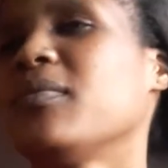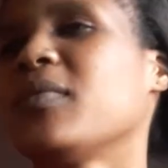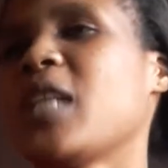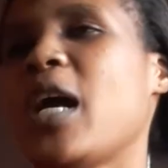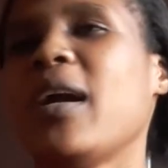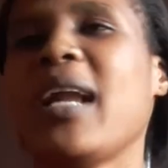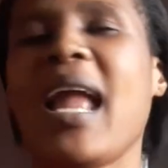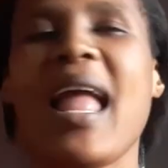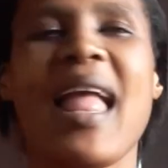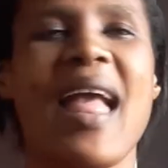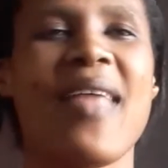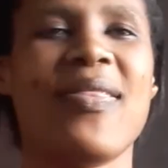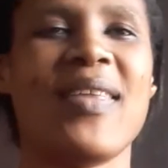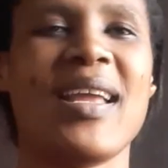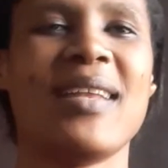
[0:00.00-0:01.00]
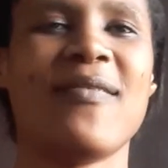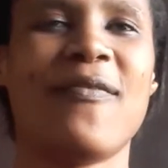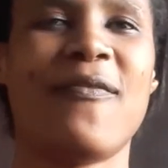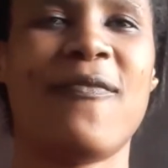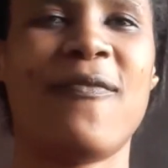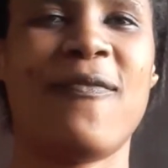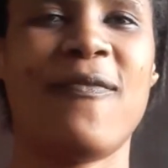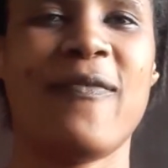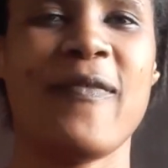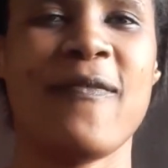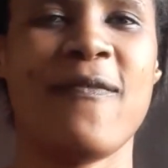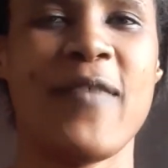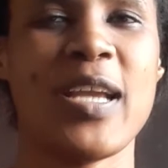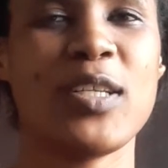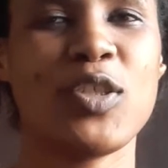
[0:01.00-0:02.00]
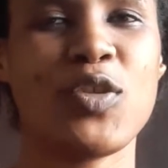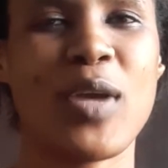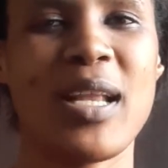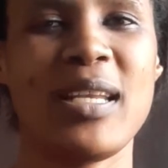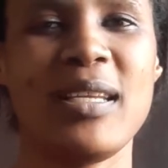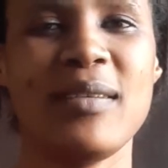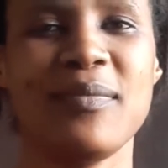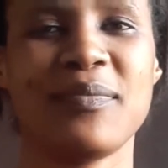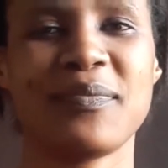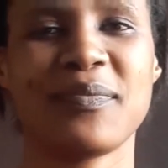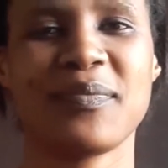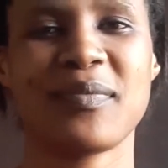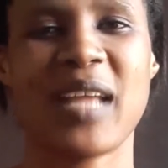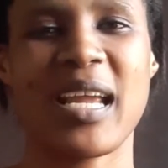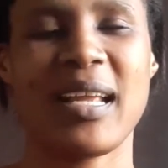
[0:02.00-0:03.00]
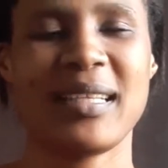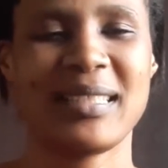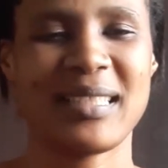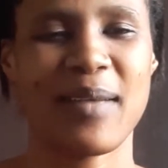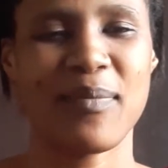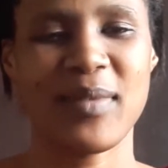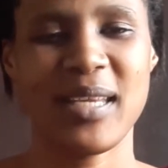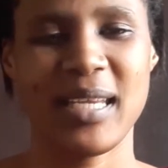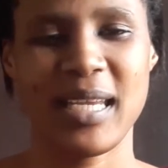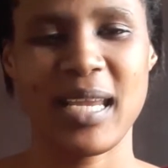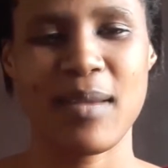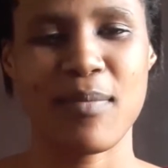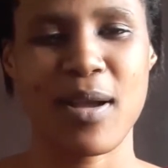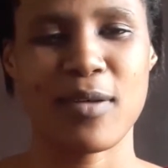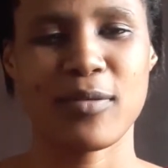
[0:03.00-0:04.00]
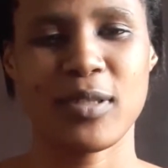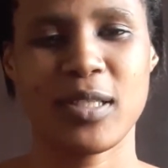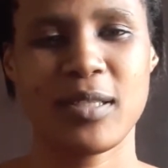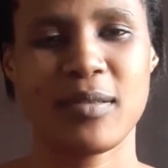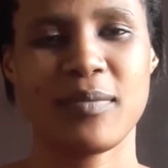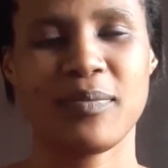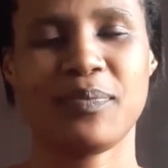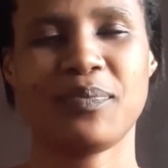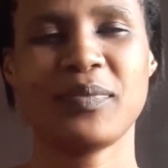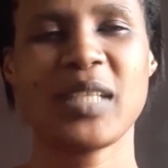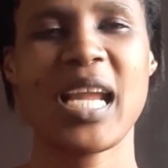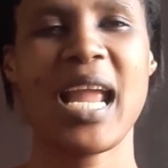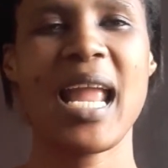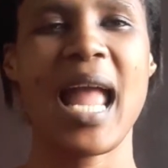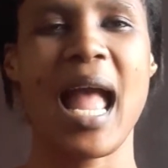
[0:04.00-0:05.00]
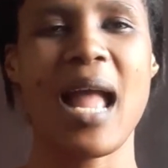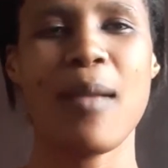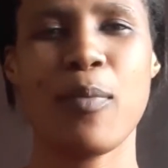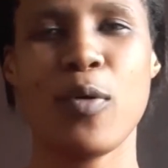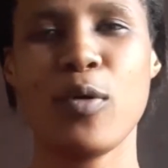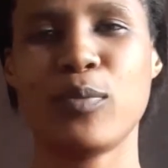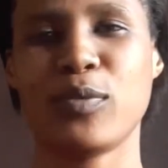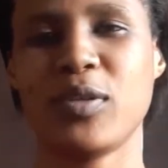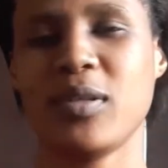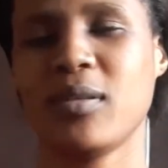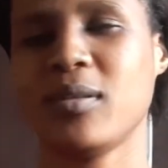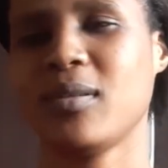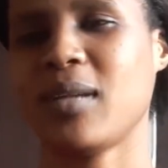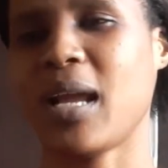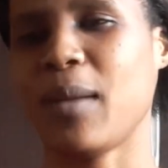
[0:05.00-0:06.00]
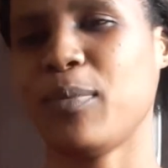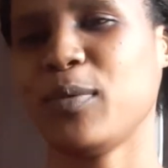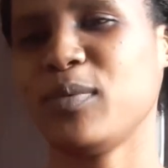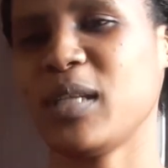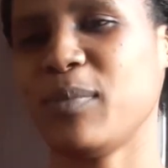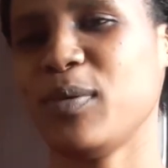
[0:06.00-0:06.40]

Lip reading: Okay, and then eventually something came out. Okay, I pooped. I pooped